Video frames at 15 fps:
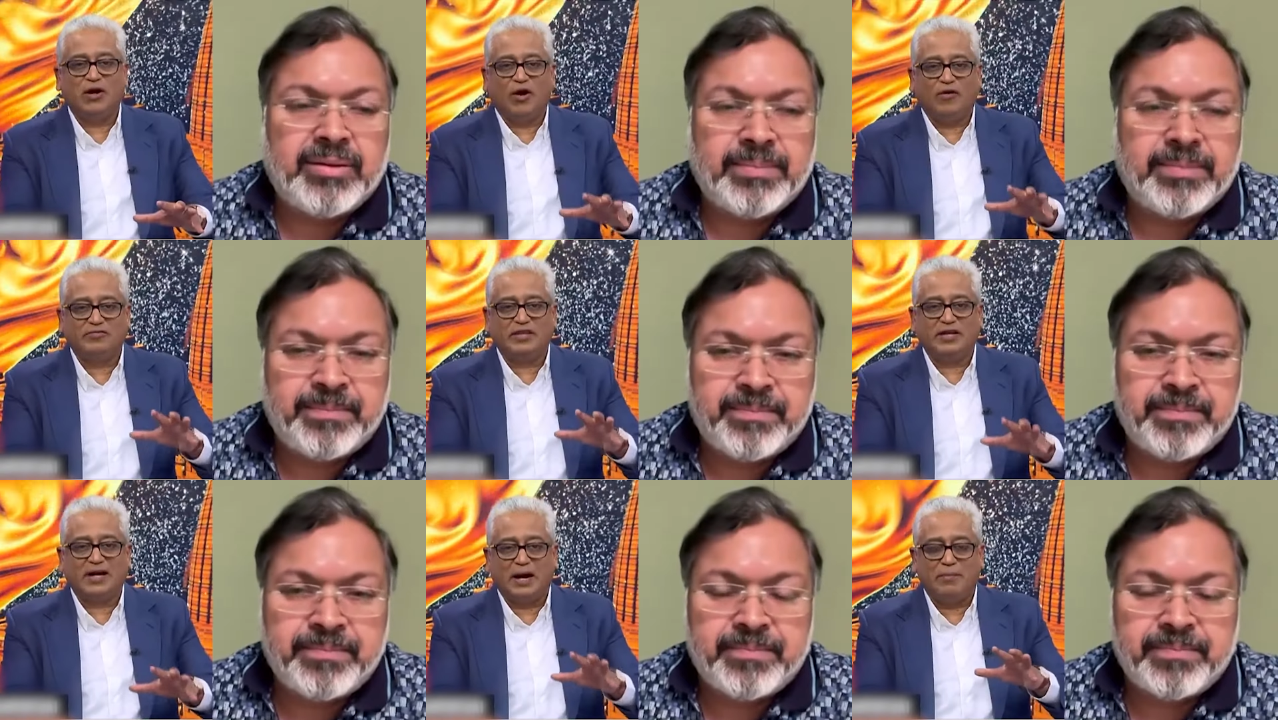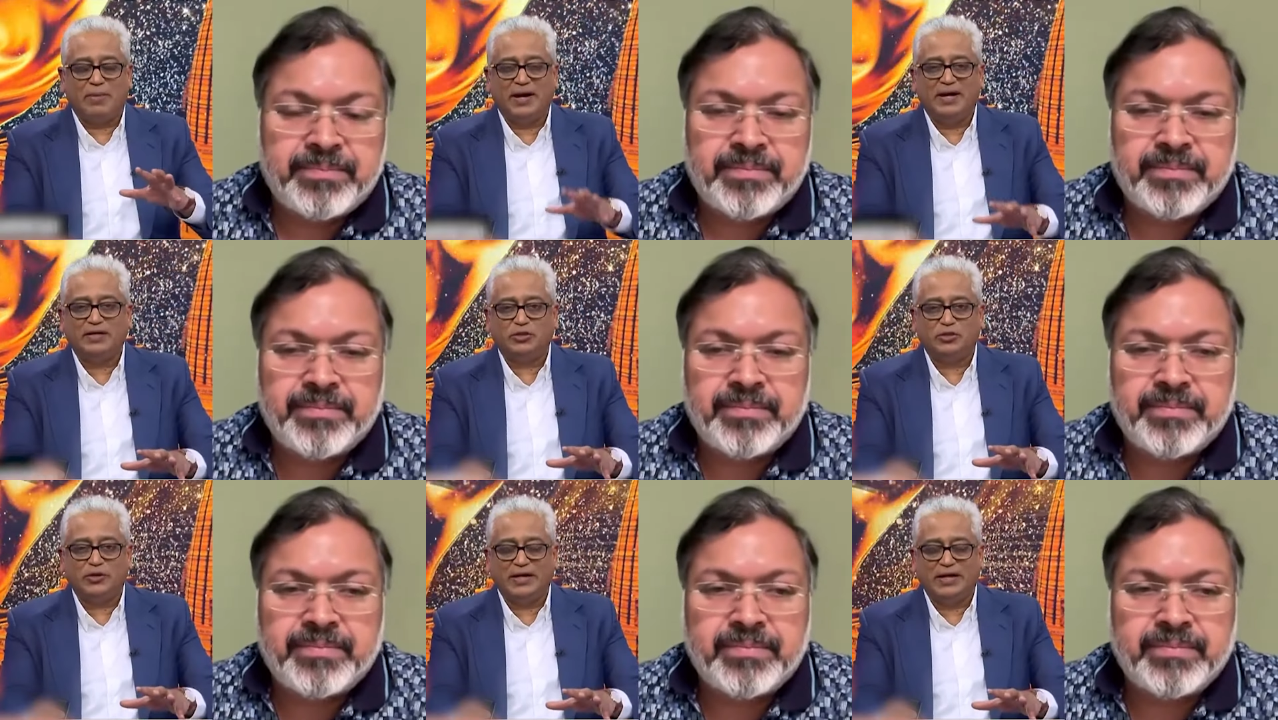Speaker 1: of the Ramayana
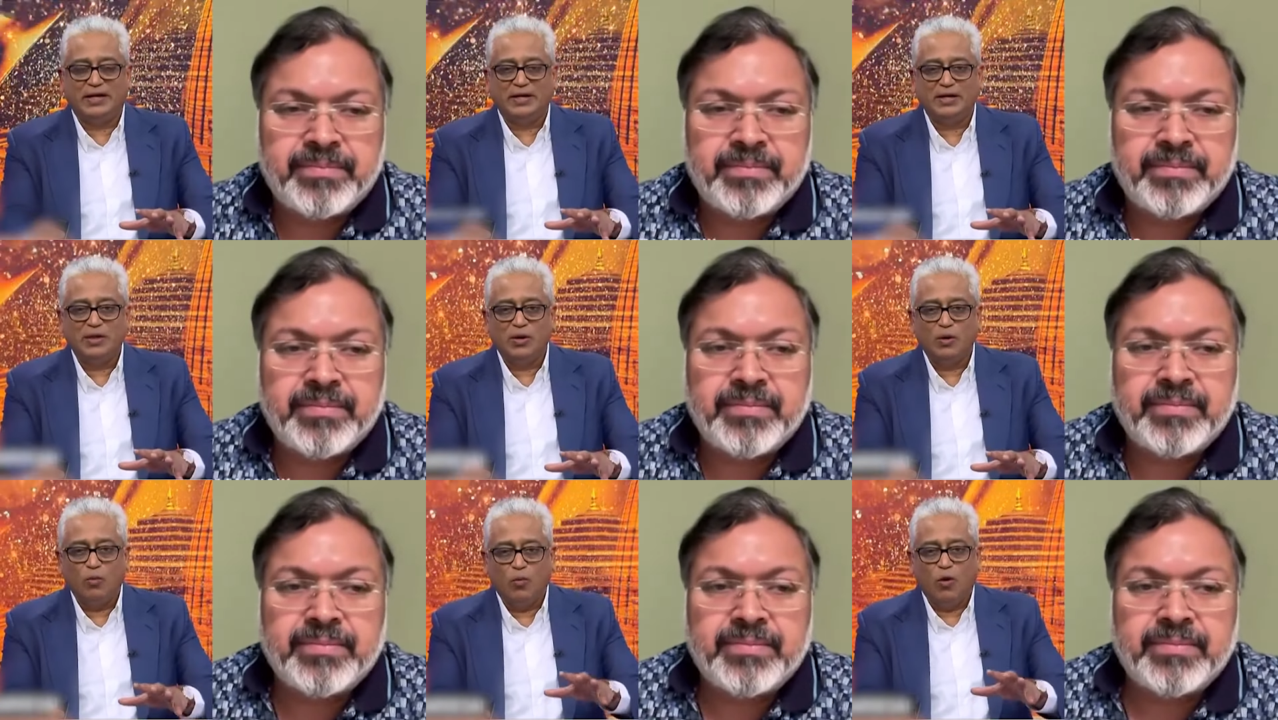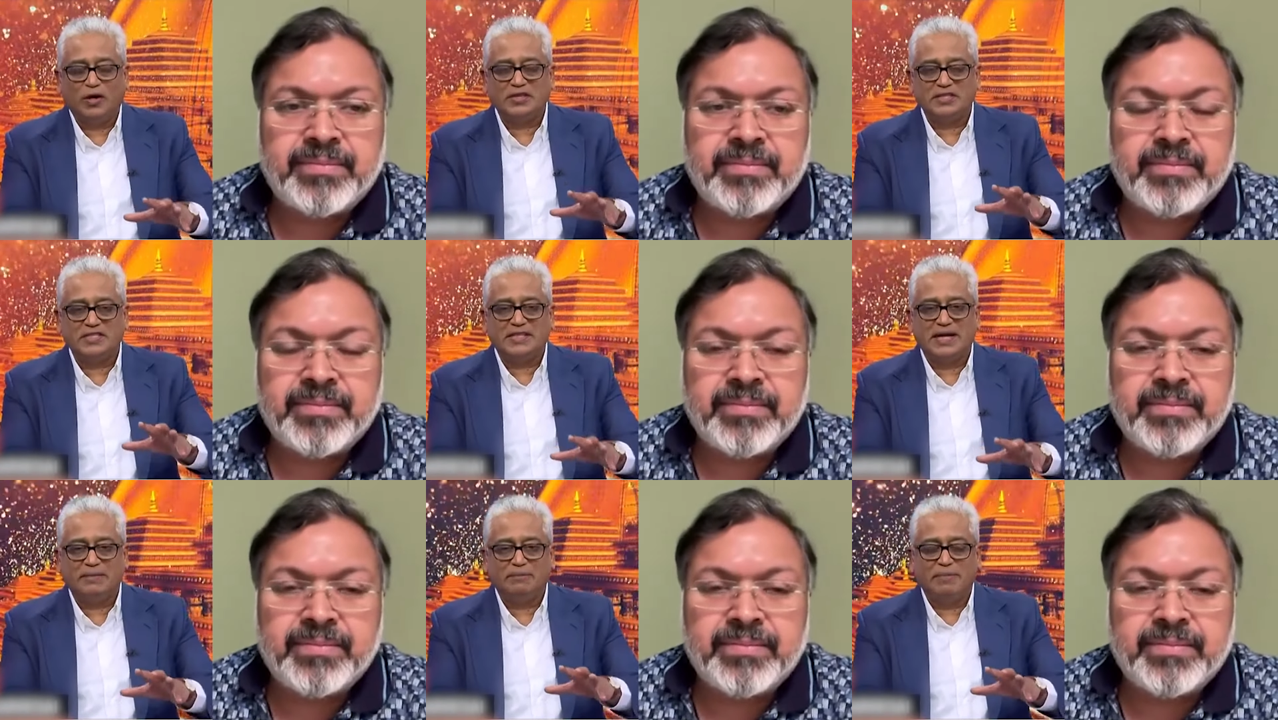today, what is
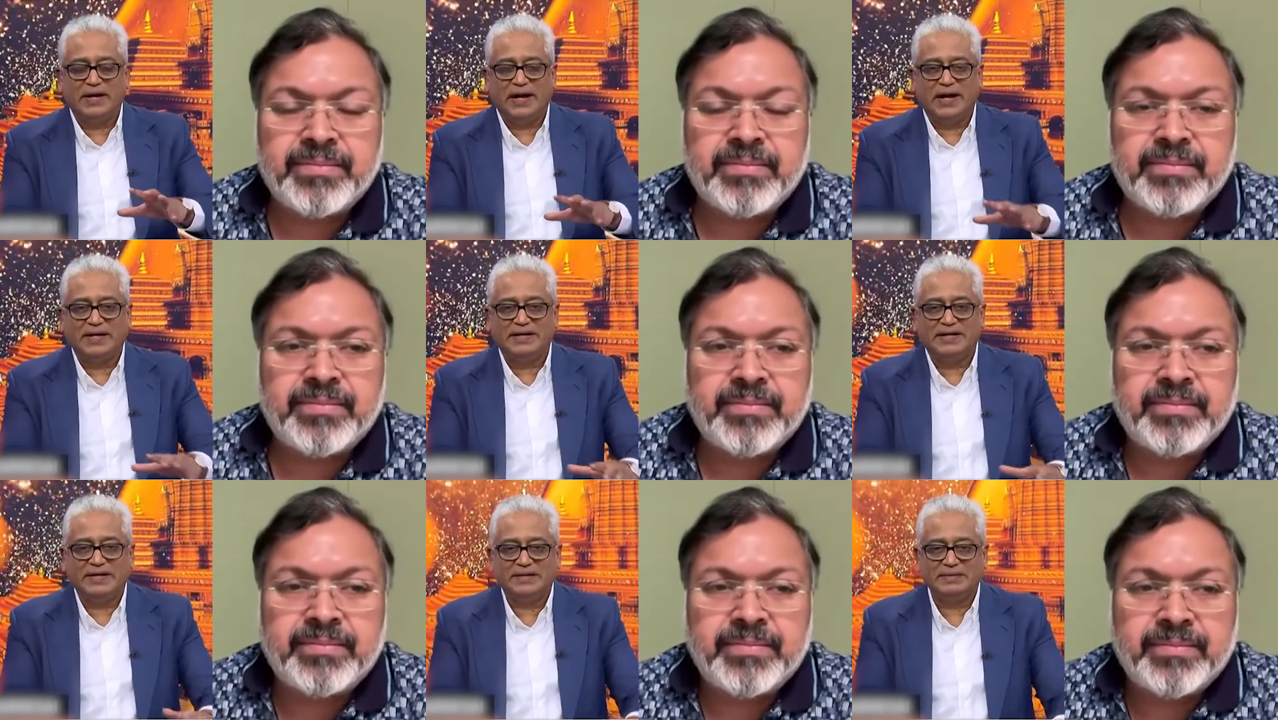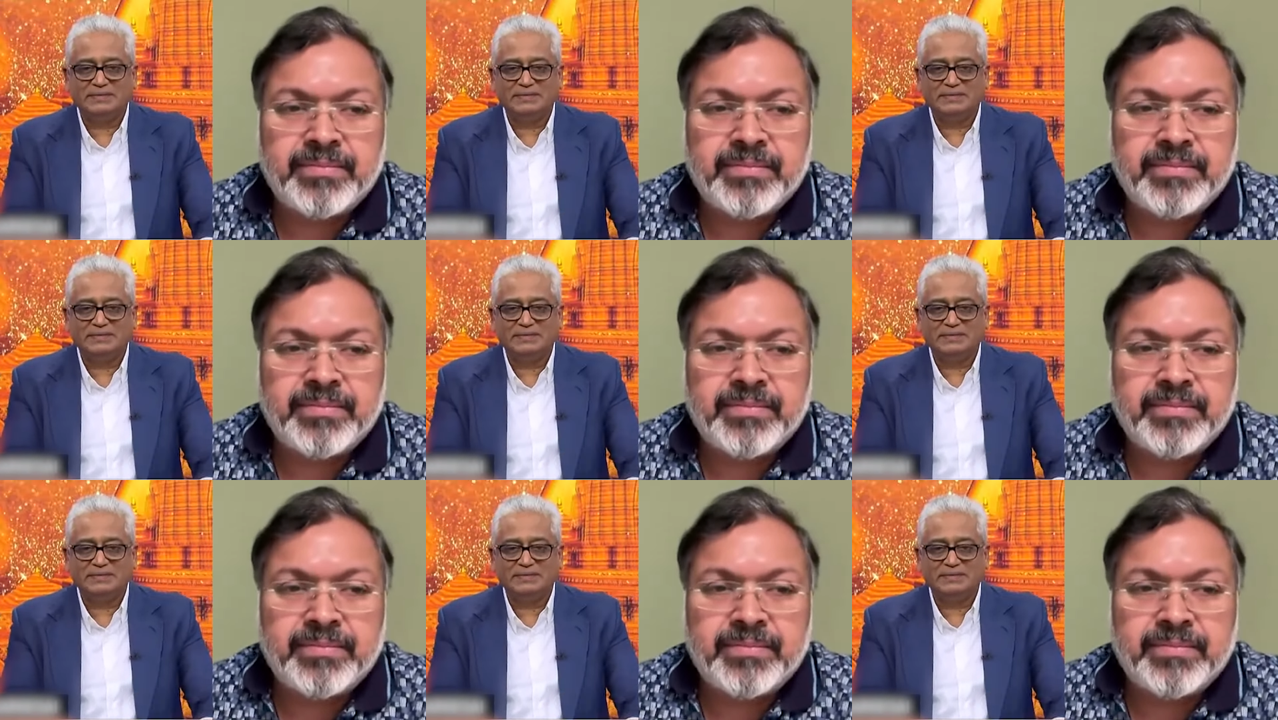that big idea?